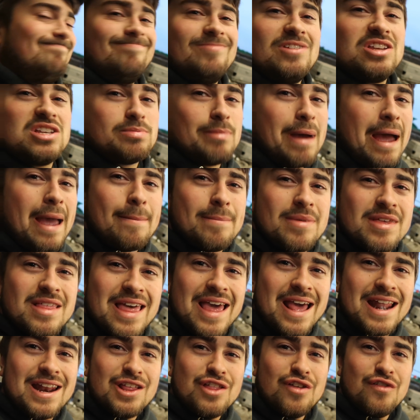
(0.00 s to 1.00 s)
This might be
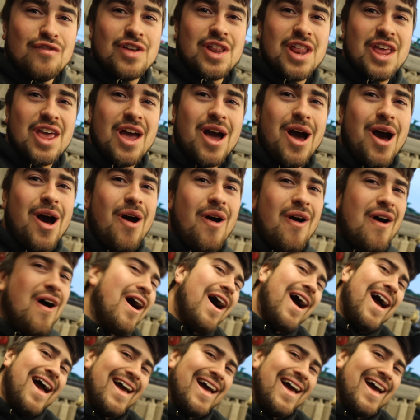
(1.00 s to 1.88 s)
the end of the video.